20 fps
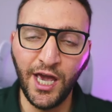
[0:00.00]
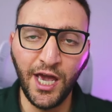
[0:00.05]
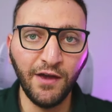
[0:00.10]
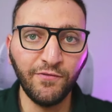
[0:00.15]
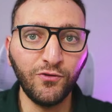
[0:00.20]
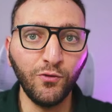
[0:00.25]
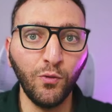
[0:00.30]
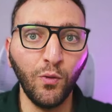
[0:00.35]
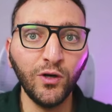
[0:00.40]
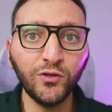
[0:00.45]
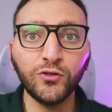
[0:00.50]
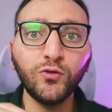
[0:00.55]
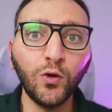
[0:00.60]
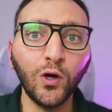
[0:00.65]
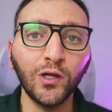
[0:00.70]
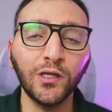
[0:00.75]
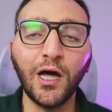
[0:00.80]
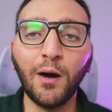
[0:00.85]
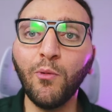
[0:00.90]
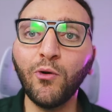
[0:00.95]
If you want to do a
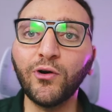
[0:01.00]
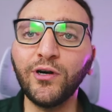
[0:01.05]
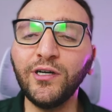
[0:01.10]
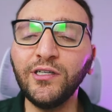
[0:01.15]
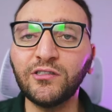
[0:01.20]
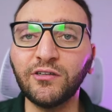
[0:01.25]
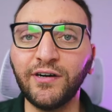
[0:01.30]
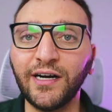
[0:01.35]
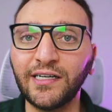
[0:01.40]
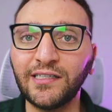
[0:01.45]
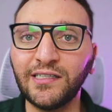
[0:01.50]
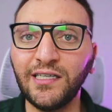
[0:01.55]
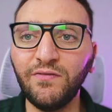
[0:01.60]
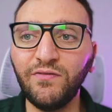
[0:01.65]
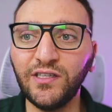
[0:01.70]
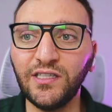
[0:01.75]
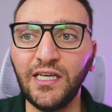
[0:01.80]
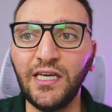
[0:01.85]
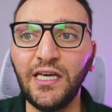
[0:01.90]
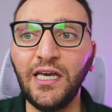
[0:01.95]
lot more
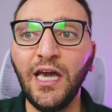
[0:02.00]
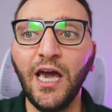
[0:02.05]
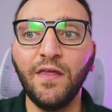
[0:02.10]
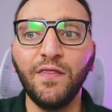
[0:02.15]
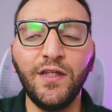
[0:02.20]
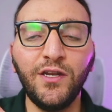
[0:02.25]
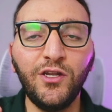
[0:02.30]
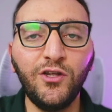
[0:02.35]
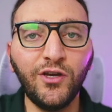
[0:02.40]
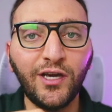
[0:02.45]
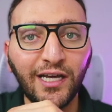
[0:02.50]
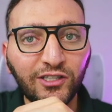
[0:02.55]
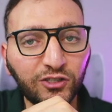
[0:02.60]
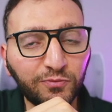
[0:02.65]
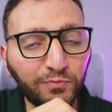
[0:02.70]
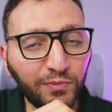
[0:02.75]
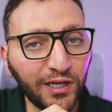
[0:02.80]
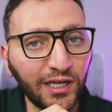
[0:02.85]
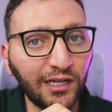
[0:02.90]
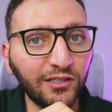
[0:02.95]
interactivity, then you can
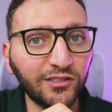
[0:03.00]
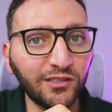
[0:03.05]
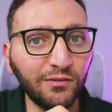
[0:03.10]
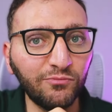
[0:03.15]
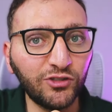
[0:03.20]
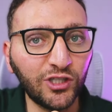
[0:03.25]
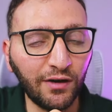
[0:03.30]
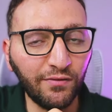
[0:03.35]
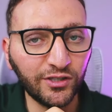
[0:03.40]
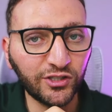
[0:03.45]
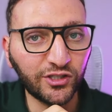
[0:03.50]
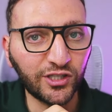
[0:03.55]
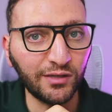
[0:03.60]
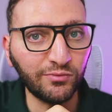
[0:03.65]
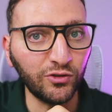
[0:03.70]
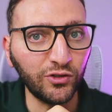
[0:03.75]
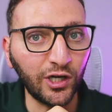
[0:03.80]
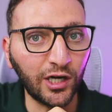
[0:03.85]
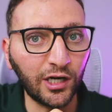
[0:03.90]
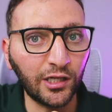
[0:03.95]
sprinkle some
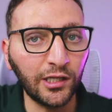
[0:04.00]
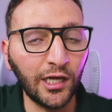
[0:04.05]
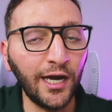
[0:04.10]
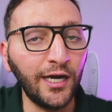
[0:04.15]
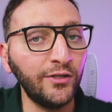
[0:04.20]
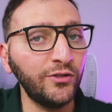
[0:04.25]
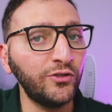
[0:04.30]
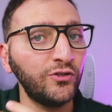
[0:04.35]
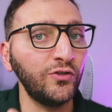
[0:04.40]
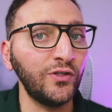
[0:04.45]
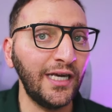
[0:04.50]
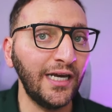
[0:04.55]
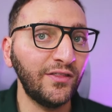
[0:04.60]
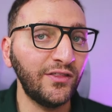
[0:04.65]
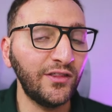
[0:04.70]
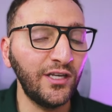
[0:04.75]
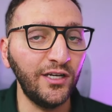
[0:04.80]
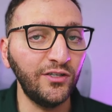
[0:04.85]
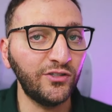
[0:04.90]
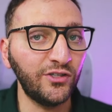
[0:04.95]
JavaScript on the client to get
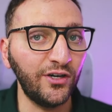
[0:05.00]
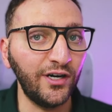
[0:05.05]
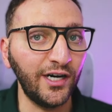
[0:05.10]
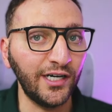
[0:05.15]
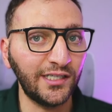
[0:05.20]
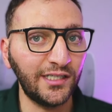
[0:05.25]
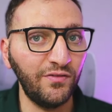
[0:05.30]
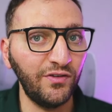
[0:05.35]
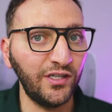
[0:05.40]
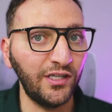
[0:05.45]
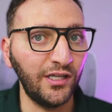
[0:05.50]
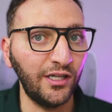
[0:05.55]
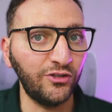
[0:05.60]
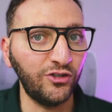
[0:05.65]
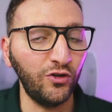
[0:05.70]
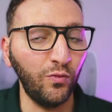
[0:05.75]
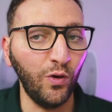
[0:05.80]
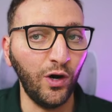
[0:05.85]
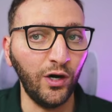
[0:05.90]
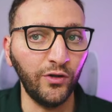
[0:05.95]
the interactivity that
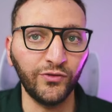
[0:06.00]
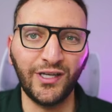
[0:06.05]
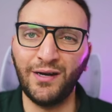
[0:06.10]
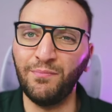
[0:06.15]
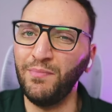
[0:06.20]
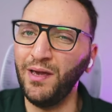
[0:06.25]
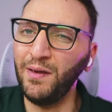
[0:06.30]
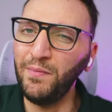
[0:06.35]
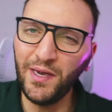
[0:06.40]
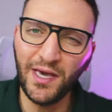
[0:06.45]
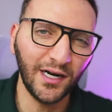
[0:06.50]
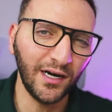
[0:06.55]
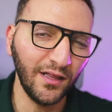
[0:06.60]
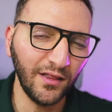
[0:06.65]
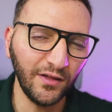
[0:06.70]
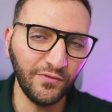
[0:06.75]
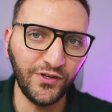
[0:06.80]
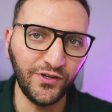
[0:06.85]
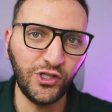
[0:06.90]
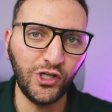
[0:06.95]
you want. And maybe in
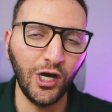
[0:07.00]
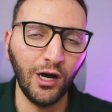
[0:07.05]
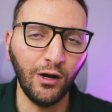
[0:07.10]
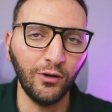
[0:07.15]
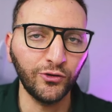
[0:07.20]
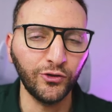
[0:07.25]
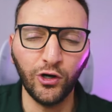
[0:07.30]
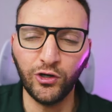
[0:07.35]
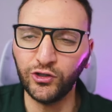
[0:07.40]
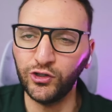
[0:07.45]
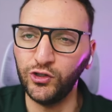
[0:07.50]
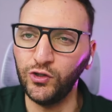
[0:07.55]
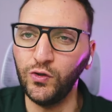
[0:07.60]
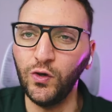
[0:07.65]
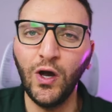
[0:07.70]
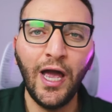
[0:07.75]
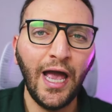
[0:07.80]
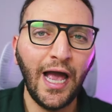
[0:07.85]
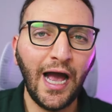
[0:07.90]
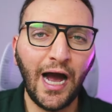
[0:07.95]
another video, I'll talk to you
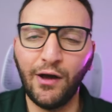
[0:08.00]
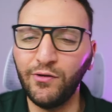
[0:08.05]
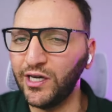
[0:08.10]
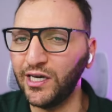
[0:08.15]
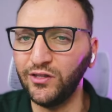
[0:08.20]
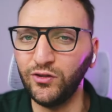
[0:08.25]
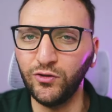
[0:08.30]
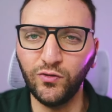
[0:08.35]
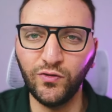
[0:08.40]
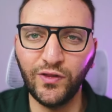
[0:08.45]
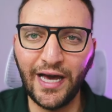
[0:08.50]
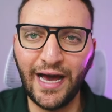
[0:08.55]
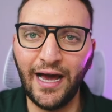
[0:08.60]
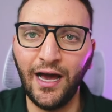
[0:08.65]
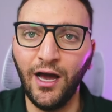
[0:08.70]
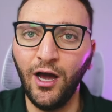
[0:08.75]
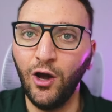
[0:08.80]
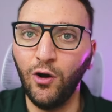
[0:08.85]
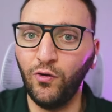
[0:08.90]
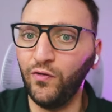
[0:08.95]
how you can do that
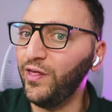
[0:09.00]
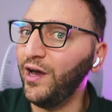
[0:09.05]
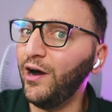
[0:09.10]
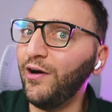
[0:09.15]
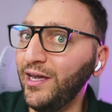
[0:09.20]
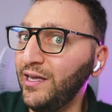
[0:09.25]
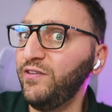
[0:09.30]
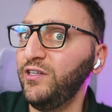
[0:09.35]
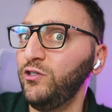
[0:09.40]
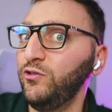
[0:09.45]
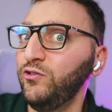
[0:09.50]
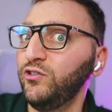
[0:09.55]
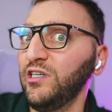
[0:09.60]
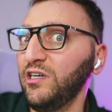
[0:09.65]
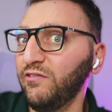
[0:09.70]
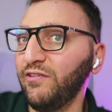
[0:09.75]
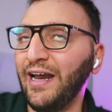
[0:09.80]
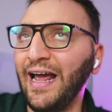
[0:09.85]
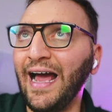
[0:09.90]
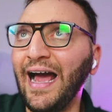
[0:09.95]
without even
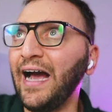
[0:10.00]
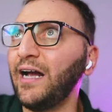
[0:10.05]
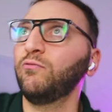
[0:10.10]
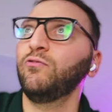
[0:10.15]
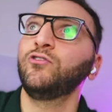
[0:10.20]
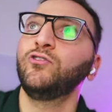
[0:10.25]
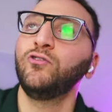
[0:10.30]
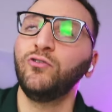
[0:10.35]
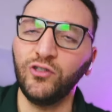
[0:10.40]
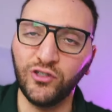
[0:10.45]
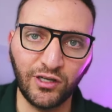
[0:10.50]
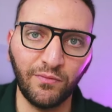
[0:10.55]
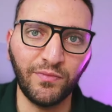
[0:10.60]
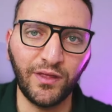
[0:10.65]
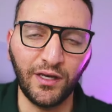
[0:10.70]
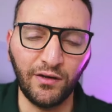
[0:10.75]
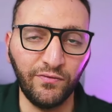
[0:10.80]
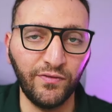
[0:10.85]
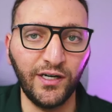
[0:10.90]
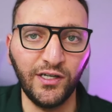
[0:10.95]
using React, with doing
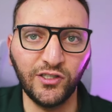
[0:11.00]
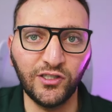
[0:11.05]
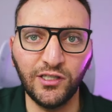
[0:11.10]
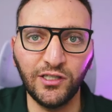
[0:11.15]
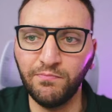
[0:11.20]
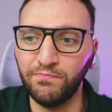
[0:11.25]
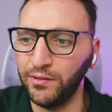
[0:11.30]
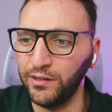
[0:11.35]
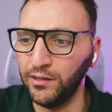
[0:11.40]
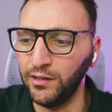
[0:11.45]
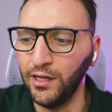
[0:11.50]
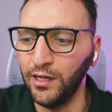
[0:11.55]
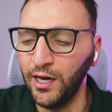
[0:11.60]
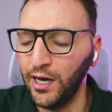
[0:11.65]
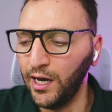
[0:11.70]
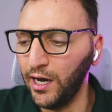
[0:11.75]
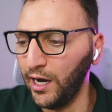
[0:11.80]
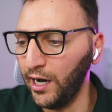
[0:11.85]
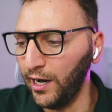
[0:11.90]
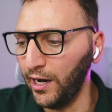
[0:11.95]
something very simple.
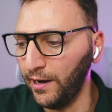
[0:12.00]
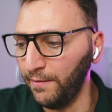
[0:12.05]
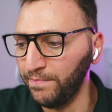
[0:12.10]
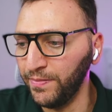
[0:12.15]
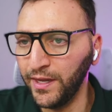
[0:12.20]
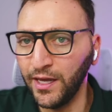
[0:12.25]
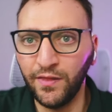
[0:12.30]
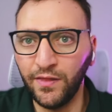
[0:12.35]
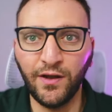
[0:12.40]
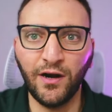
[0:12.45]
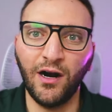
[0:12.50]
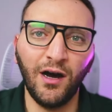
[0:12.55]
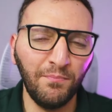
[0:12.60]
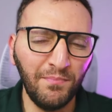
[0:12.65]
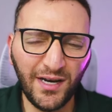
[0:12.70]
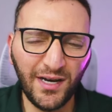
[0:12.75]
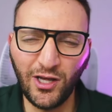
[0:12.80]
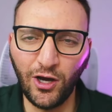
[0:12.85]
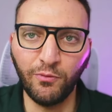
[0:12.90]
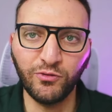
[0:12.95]
Um, there are
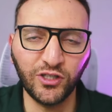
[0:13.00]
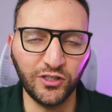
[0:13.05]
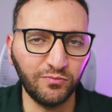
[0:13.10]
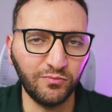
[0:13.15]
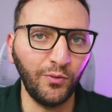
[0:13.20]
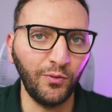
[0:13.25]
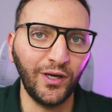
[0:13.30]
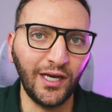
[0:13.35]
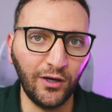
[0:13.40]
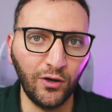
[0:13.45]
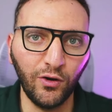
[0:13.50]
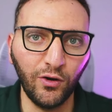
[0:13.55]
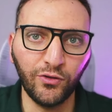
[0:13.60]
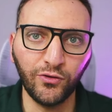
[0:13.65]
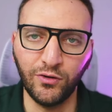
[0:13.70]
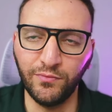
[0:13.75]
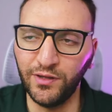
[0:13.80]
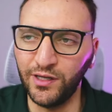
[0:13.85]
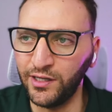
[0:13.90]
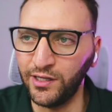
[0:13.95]
many options, but we can go
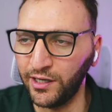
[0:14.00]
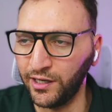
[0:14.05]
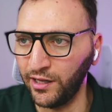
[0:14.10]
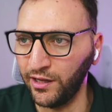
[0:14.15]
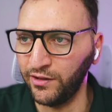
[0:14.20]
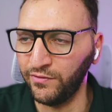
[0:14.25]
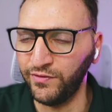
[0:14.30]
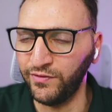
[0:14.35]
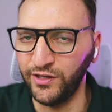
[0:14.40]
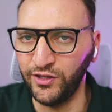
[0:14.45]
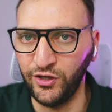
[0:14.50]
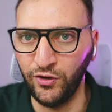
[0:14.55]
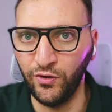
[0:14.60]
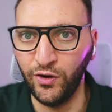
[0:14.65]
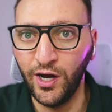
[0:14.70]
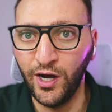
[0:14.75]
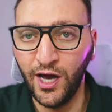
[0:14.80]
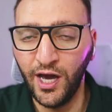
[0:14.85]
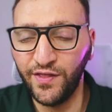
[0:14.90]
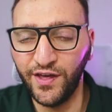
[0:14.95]
through them in another video.
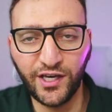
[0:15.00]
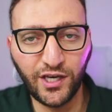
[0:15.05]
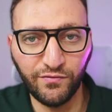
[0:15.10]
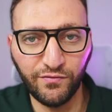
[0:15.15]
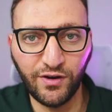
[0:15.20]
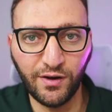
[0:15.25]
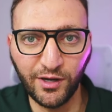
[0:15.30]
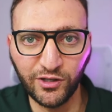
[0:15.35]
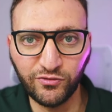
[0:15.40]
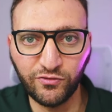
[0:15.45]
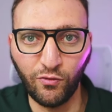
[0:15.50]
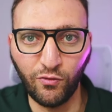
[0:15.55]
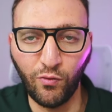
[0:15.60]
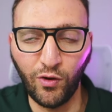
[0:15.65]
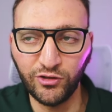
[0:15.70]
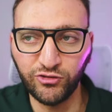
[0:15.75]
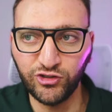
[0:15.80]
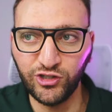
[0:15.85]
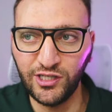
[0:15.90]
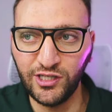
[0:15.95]
Thank you very much for
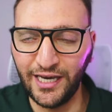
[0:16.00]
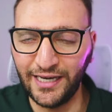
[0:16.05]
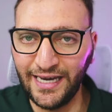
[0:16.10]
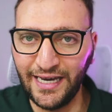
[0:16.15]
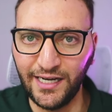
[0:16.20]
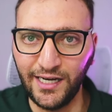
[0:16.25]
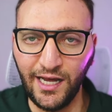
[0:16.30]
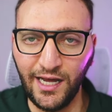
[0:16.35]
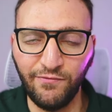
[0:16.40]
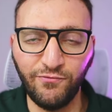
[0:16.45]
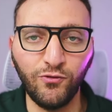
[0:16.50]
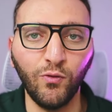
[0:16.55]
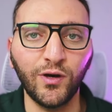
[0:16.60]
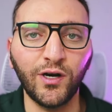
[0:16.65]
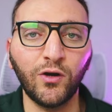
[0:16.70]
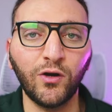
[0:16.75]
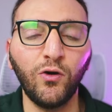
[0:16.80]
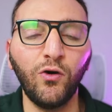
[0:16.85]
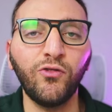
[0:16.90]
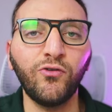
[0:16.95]
watching. Again, if you want
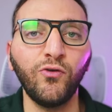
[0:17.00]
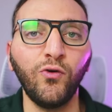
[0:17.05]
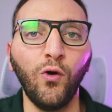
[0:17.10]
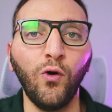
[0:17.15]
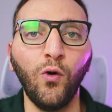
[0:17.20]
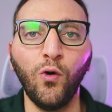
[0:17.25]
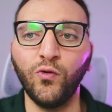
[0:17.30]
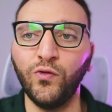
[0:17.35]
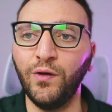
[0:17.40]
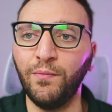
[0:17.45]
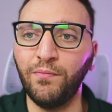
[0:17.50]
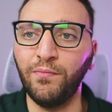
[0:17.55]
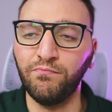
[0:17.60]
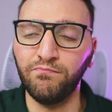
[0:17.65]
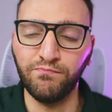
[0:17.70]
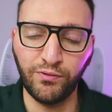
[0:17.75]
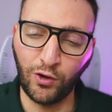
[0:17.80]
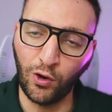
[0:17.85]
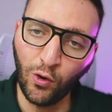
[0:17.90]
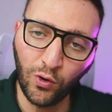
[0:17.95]
to go through all the
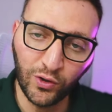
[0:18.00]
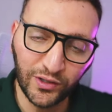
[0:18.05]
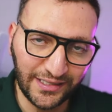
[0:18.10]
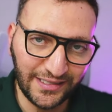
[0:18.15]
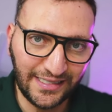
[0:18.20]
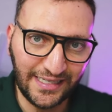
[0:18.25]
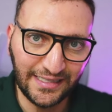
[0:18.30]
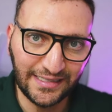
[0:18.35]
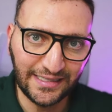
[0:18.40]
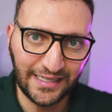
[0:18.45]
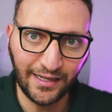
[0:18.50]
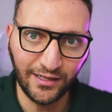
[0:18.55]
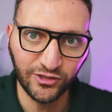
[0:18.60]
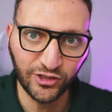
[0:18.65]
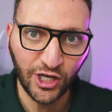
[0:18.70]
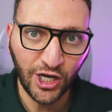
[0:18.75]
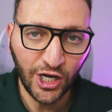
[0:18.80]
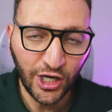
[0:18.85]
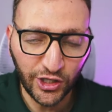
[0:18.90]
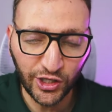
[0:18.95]
code and details,
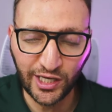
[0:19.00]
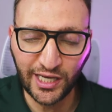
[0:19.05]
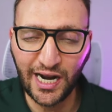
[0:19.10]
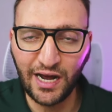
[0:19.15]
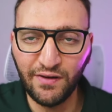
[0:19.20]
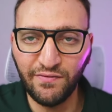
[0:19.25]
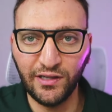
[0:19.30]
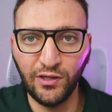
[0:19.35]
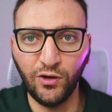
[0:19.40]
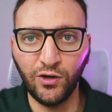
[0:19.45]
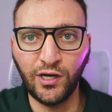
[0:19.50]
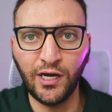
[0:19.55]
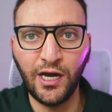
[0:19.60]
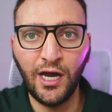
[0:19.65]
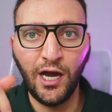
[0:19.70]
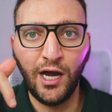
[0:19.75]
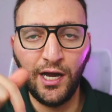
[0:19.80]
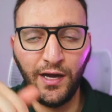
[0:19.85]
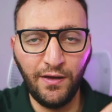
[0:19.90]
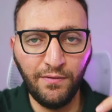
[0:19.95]
you can have a look
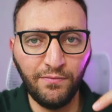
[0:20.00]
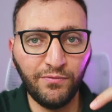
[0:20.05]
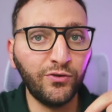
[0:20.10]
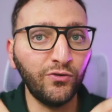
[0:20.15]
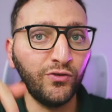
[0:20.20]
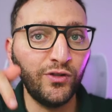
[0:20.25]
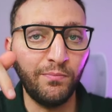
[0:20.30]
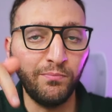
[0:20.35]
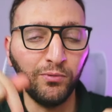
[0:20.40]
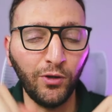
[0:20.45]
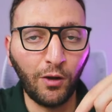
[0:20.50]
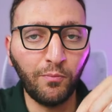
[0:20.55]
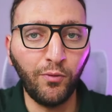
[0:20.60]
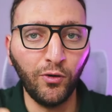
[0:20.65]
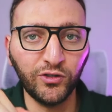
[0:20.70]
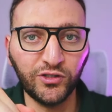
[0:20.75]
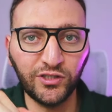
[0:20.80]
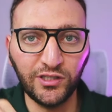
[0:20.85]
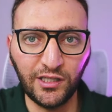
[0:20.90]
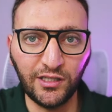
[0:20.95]
uh, through the blog
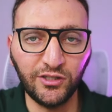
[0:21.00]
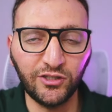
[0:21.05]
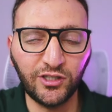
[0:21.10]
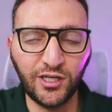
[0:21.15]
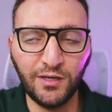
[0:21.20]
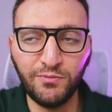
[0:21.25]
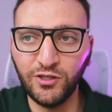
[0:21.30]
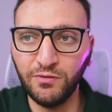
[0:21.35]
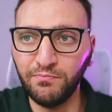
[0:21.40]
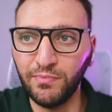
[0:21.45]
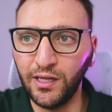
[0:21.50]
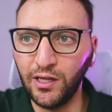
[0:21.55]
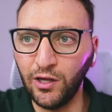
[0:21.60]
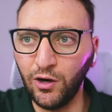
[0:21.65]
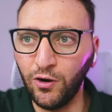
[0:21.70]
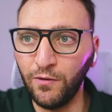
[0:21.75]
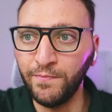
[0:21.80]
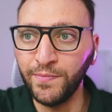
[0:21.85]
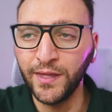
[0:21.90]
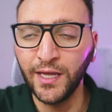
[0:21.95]
post in the description
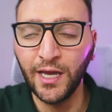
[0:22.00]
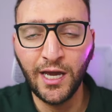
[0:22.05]
below.